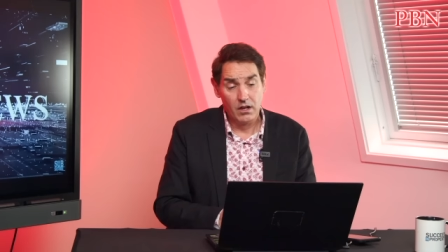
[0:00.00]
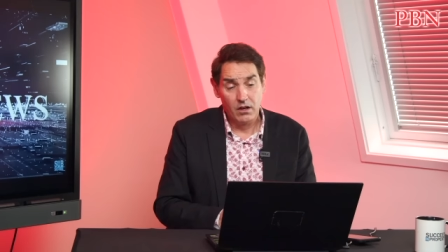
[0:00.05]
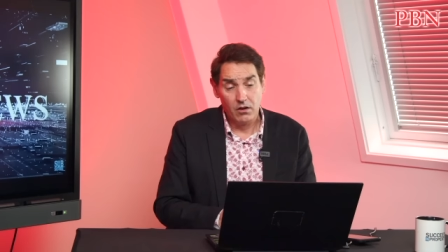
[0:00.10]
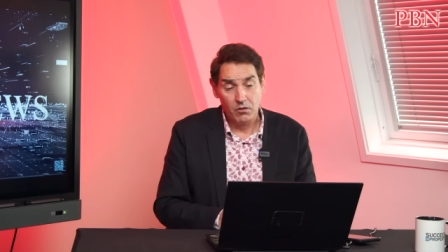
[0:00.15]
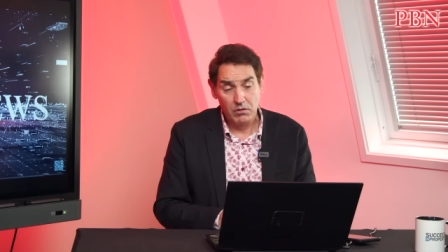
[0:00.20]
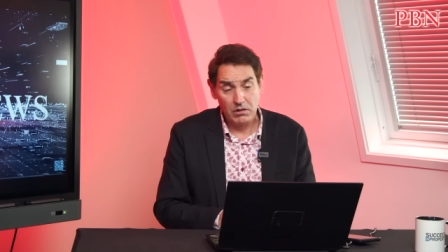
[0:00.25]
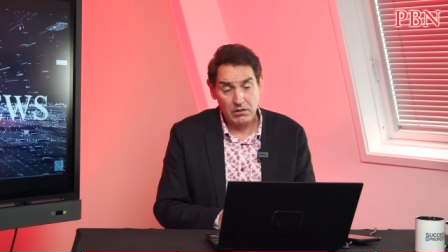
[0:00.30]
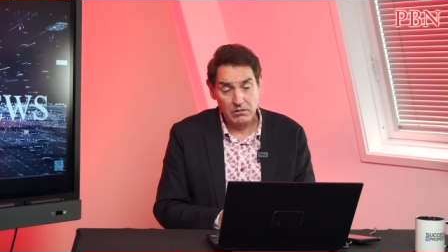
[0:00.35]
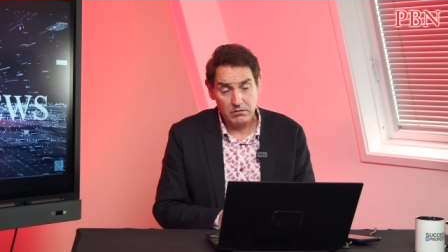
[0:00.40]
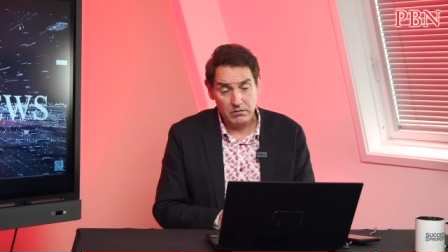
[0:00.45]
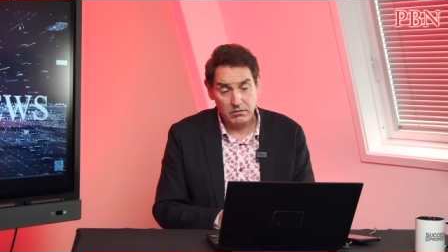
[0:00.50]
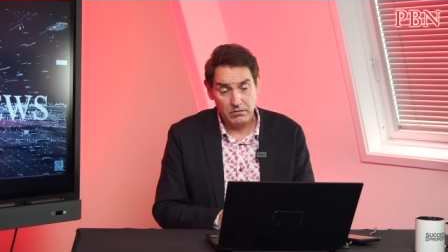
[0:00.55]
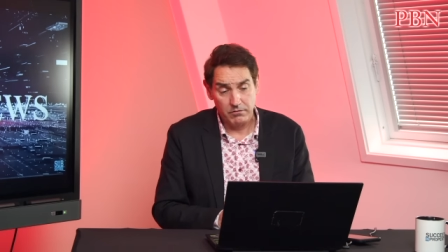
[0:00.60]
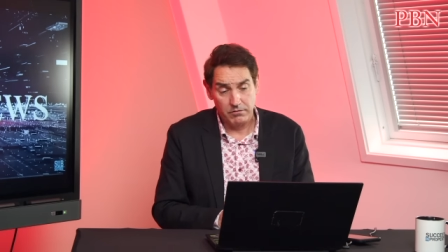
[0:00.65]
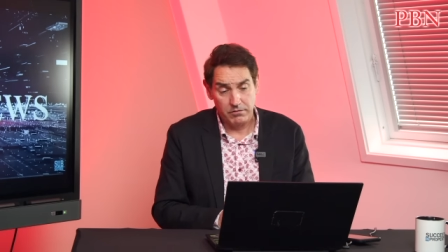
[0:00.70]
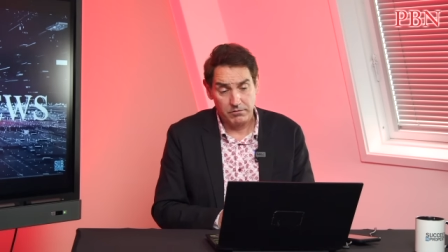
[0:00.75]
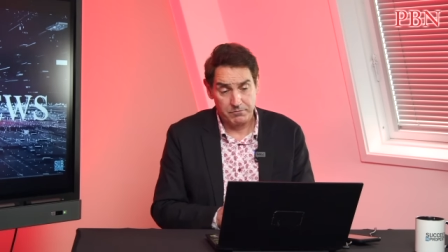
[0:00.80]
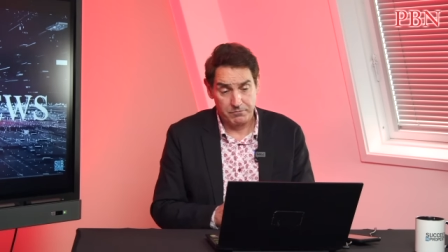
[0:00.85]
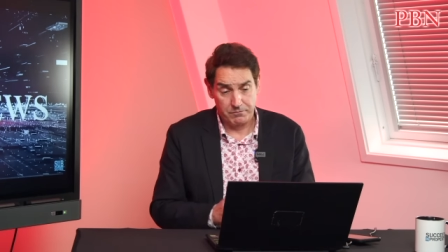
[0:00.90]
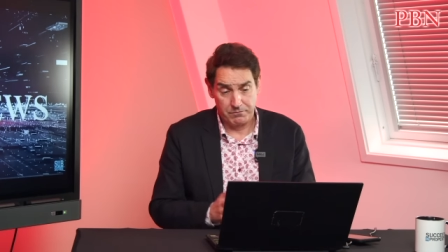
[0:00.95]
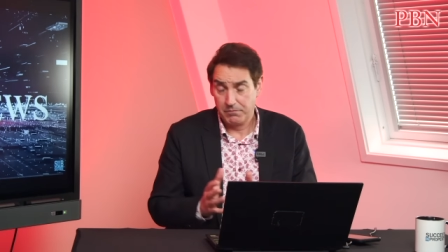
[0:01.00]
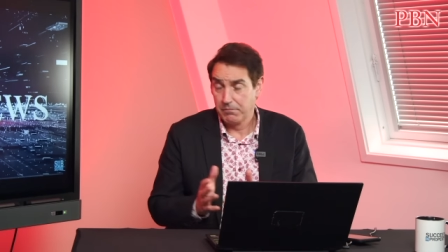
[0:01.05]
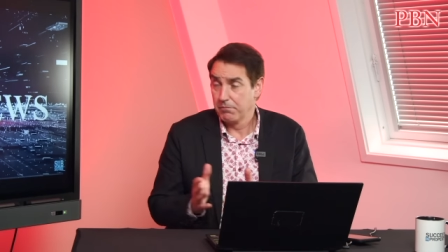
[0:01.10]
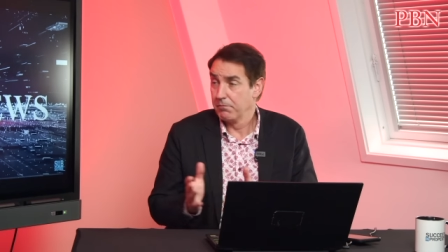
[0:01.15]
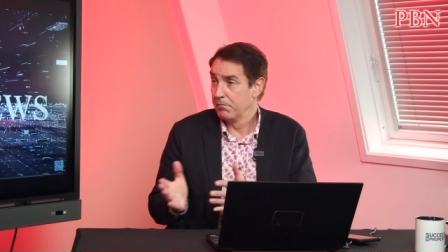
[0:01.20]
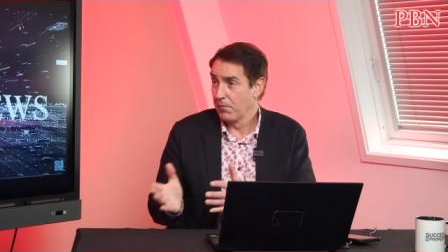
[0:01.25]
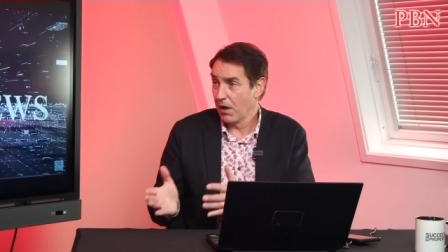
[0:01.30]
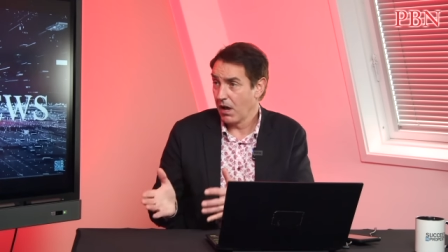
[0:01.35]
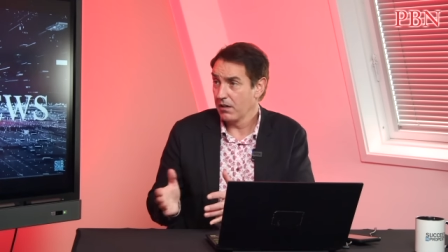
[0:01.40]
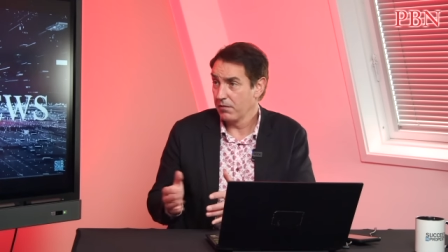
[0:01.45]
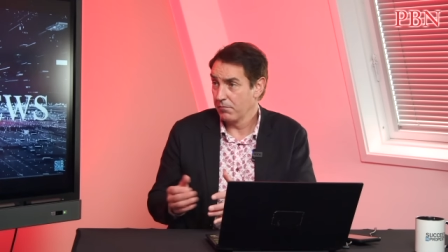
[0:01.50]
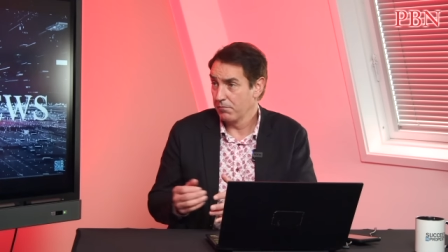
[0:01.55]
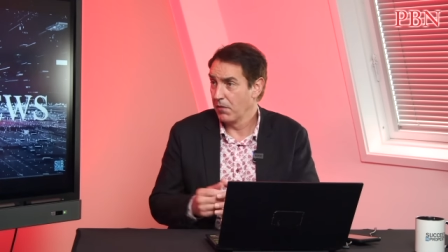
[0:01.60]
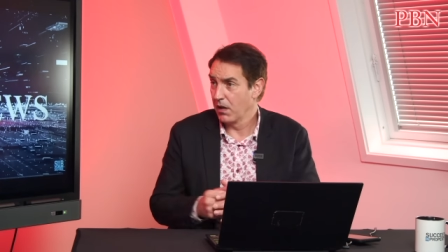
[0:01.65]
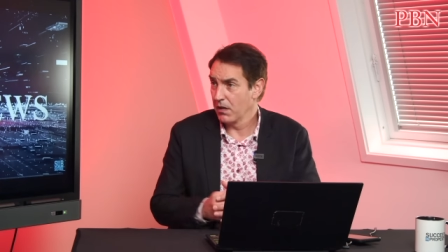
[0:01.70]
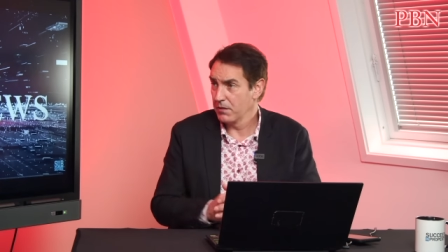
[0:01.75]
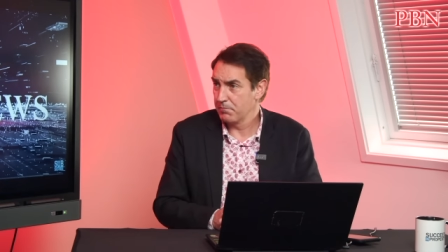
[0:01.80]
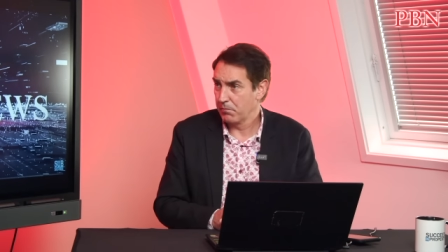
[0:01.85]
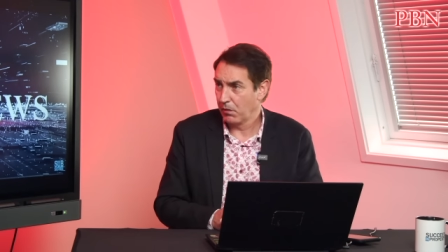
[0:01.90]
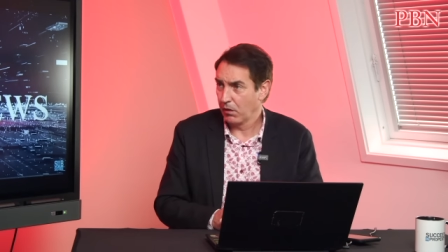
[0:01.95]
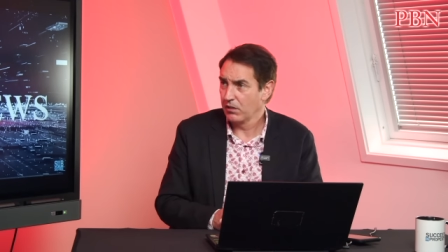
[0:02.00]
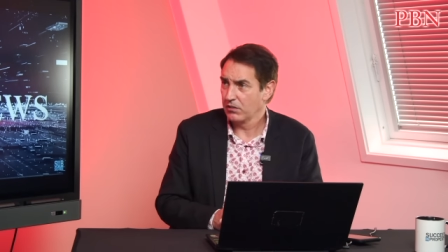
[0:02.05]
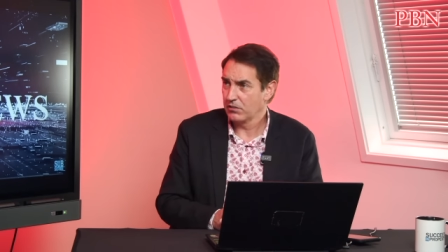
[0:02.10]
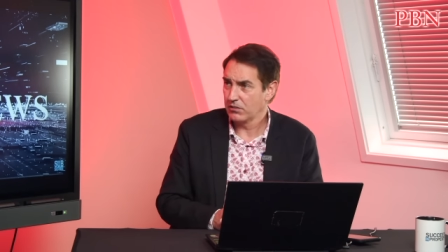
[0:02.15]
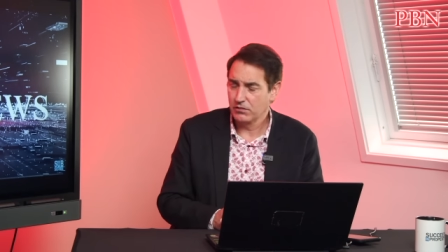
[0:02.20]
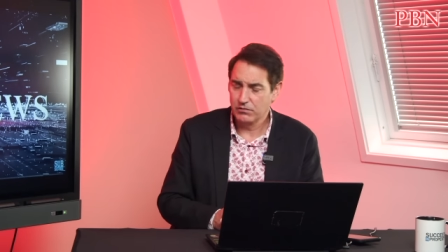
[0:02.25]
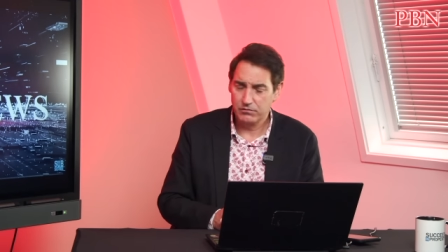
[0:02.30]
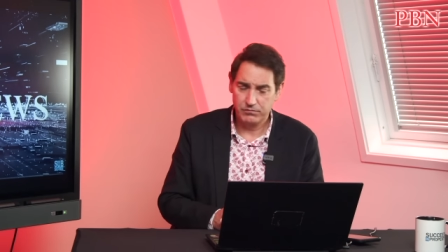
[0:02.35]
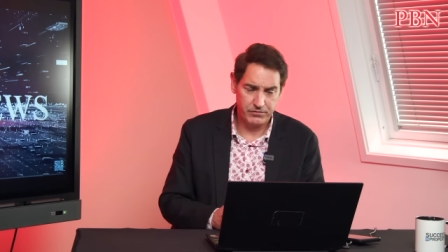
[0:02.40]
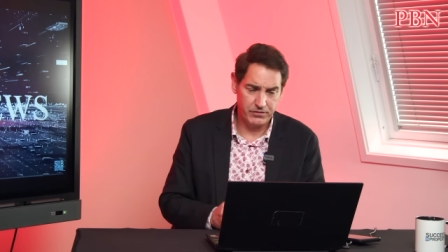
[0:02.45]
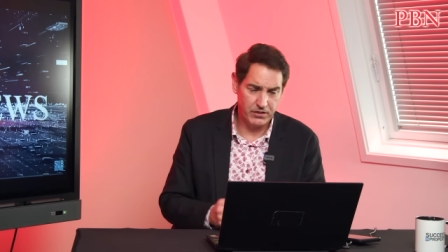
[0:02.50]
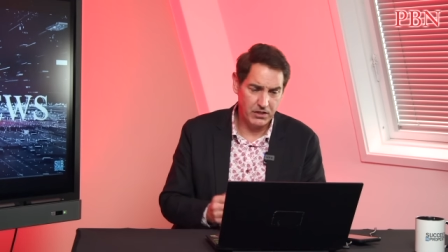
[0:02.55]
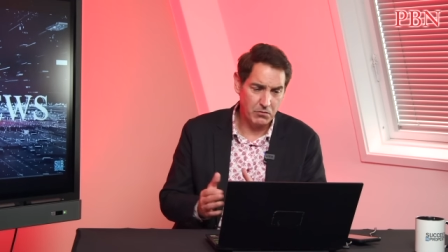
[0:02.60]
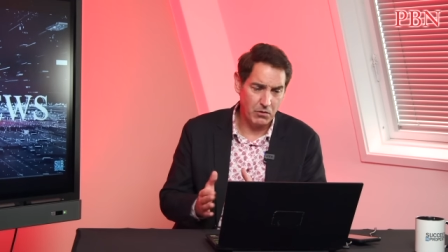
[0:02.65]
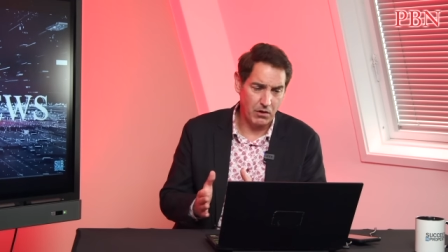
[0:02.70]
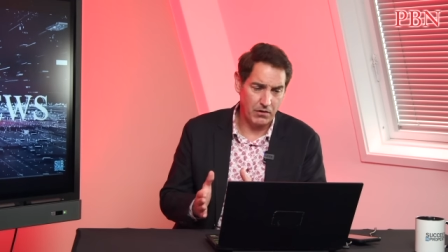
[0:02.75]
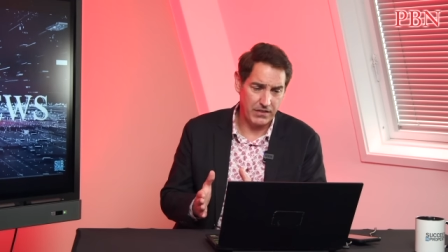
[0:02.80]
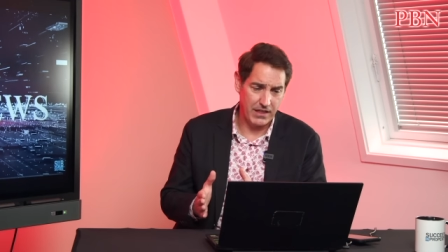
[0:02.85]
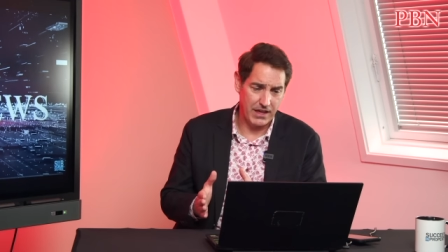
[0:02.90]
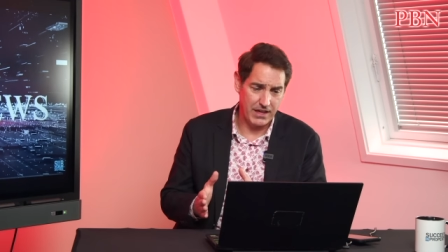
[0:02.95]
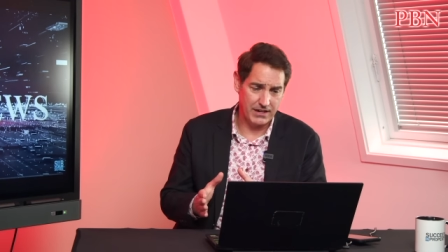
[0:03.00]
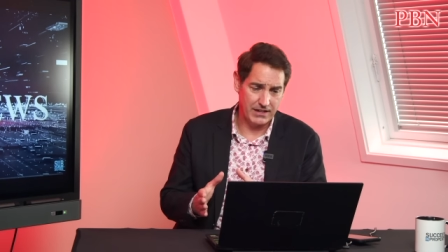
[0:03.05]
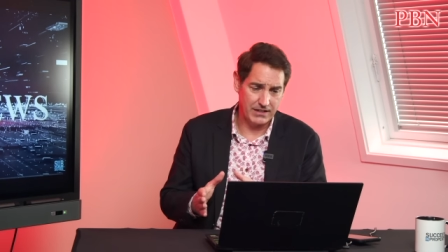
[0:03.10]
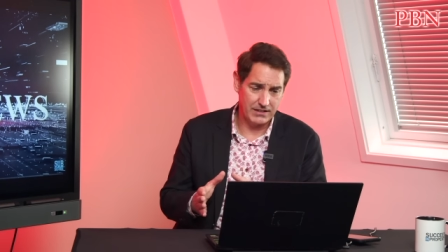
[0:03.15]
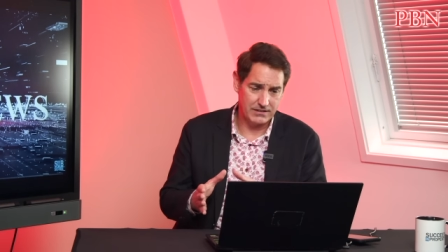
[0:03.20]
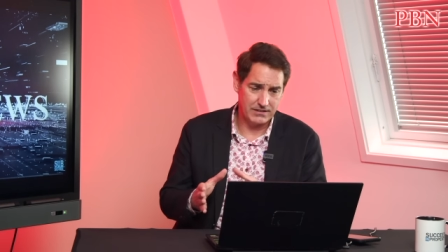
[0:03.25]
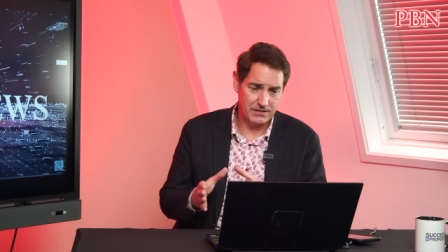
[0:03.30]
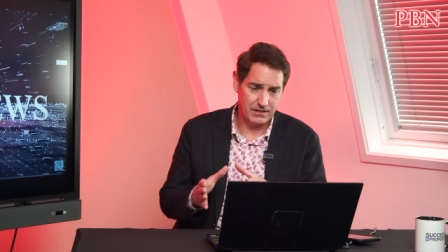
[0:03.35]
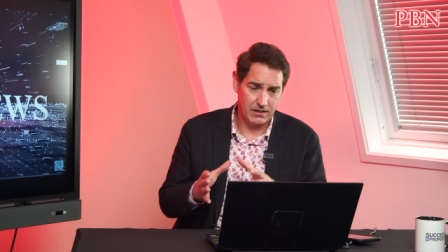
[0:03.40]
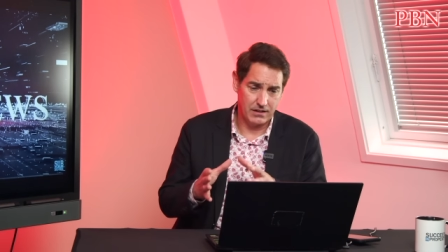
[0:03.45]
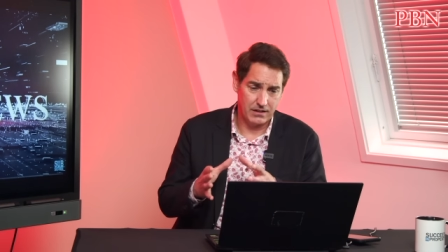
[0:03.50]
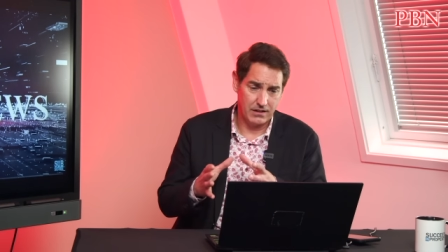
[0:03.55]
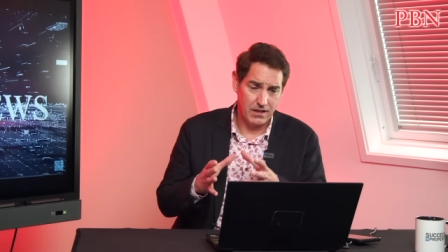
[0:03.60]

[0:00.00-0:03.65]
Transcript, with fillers: Well, my my personal view on that is,